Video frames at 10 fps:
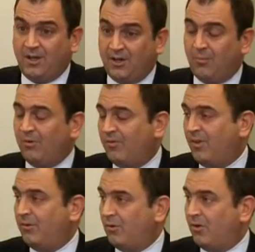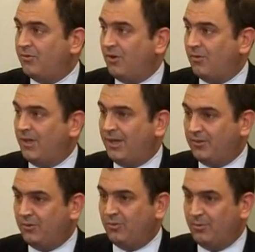a number of other laws, all
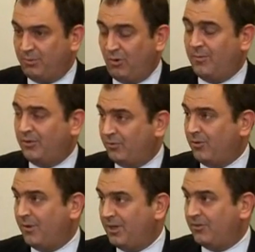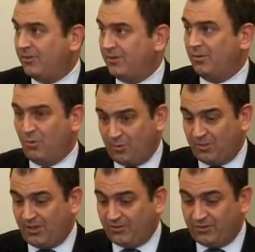relating to employment discrimination in the
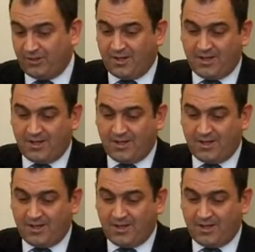workplace.